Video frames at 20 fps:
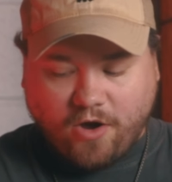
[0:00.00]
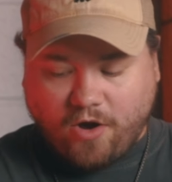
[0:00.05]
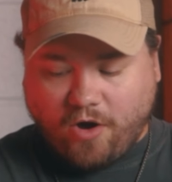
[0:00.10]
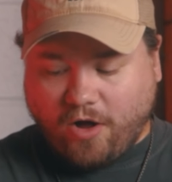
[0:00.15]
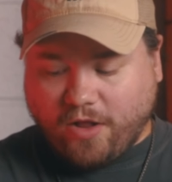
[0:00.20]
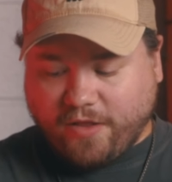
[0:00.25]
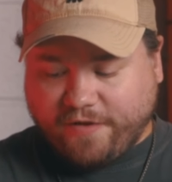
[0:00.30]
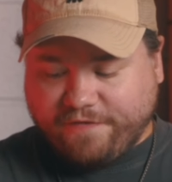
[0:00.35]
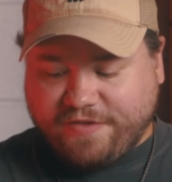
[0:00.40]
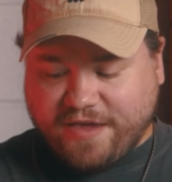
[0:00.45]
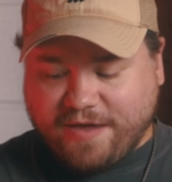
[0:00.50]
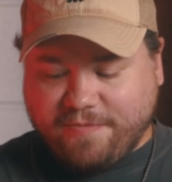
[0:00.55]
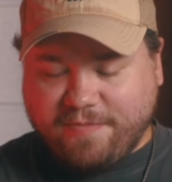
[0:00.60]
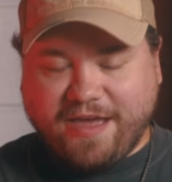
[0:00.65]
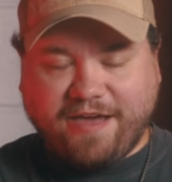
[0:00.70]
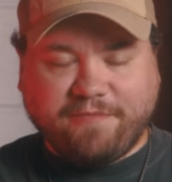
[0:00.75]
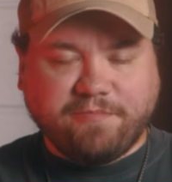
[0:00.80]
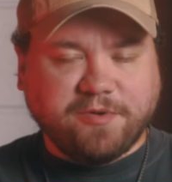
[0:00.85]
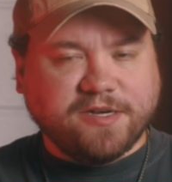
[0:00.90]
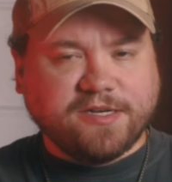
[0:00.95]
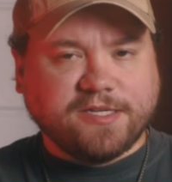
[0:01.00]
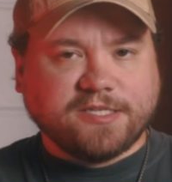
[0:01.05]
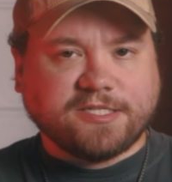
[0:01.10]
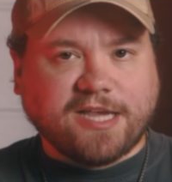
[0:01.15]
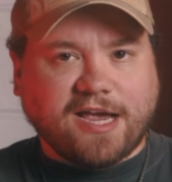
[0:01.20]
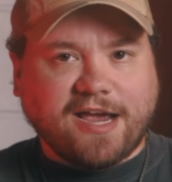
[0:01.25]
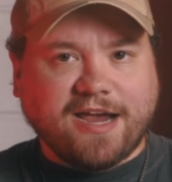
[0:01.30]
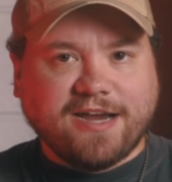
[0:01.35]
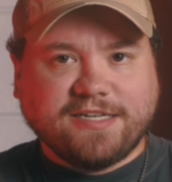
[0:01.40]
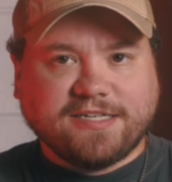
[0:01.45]
All of them have been
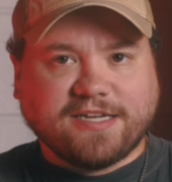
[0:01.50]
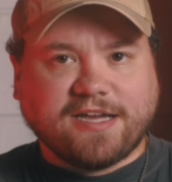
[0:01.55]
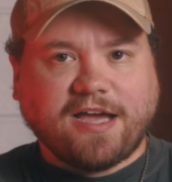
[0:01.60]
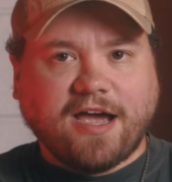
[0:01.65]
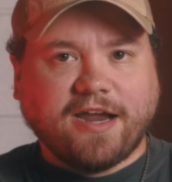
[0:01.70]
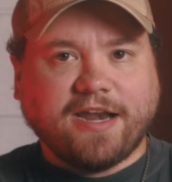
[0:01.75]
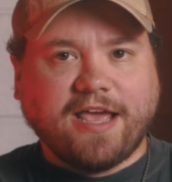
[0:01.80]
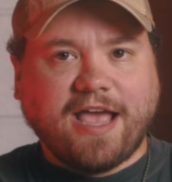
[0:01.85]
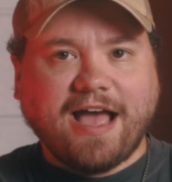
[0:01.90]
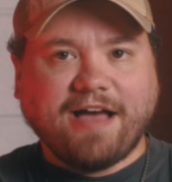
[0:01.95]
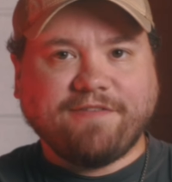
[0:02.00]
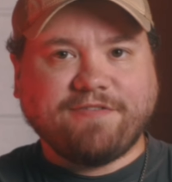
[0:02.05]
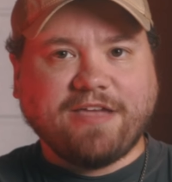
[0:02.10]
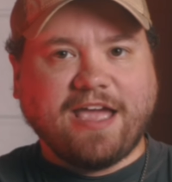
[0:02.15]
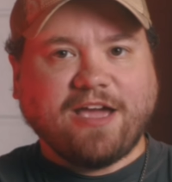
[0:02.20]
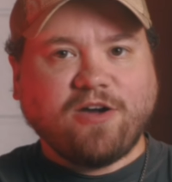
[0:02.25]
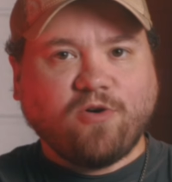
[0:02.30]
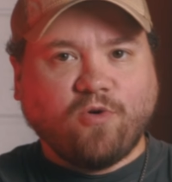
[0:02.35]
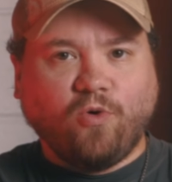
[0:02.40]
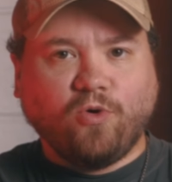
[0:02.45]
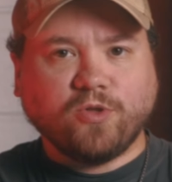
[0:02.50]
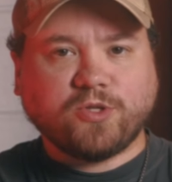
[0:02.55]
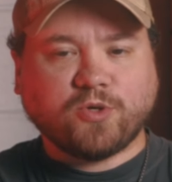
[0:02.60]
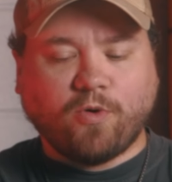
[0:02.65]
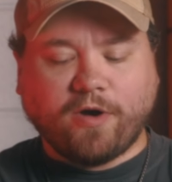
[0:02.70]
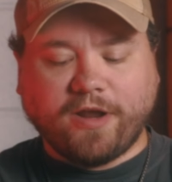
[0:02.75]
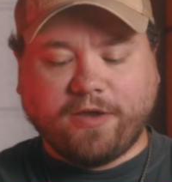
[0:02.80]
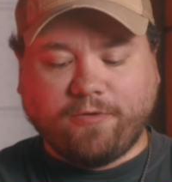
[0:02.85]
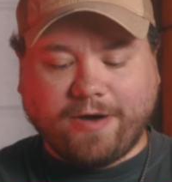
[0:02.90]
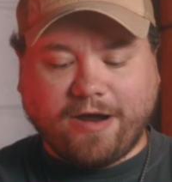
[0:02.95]
designed to kind of have a cool
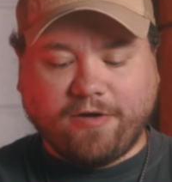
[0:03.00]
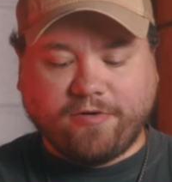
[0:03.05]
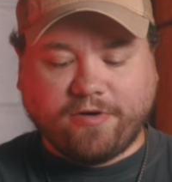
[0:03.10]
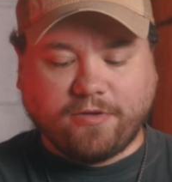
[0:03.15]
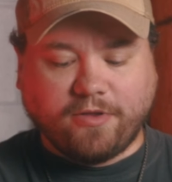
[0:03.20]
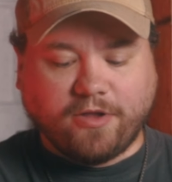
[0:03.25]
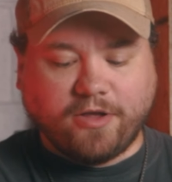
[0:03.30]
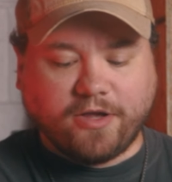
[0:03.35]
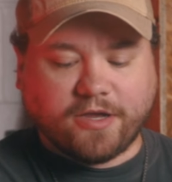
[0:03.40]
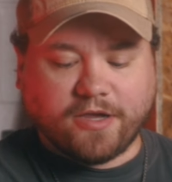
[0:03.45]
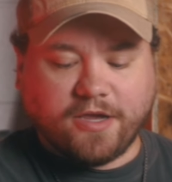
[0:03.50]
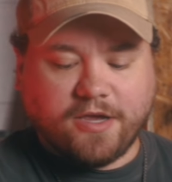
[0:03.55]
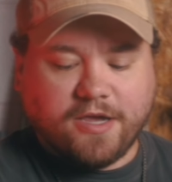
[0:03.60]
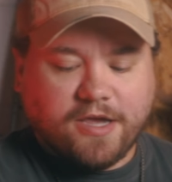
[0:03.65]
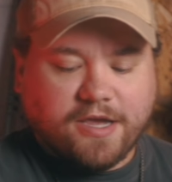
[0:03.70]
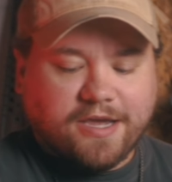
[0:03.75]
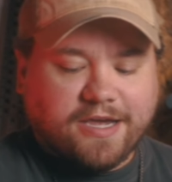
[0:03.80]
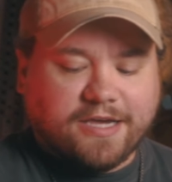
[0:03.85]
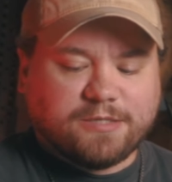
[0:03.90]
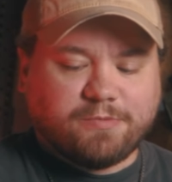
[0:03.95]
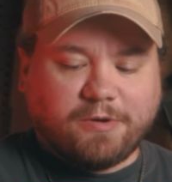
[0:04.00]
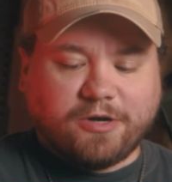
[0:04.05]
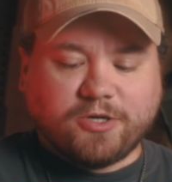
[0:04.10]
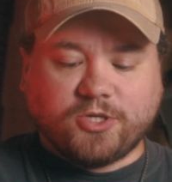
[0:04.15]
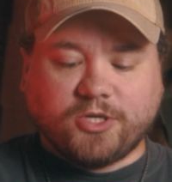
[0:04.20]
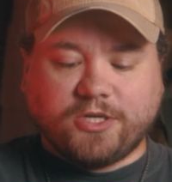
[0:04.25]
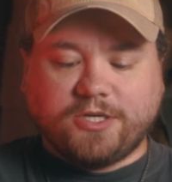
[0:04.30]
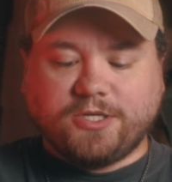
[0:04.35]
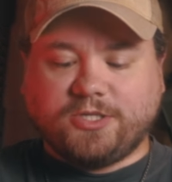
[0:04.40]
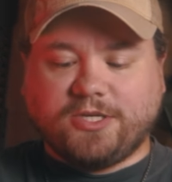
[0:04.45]
20-rounder look,
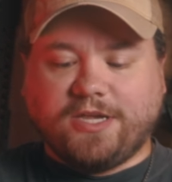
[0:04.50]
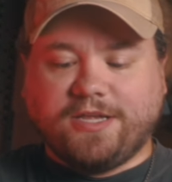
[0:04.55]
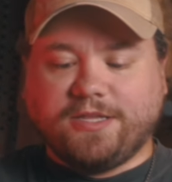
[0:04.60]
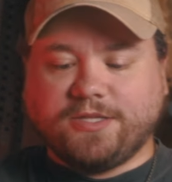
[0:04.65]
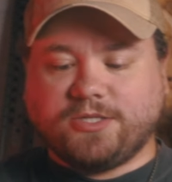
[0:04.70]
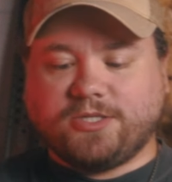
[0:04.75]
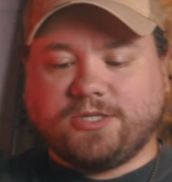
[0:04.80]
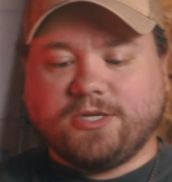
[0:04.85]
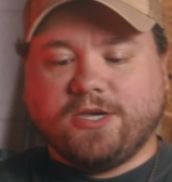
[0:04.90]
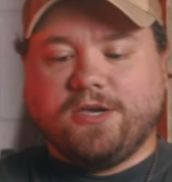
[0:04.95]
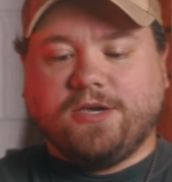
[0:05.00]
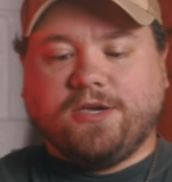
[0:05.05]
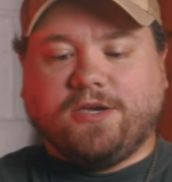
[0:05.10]
especially since